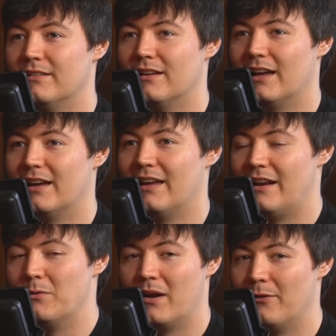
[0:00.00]

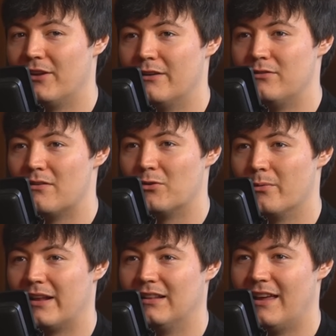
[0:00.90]
anyone out there, if you've ever
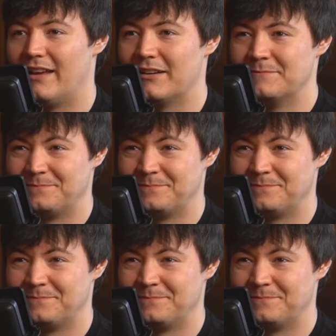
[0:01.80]
read like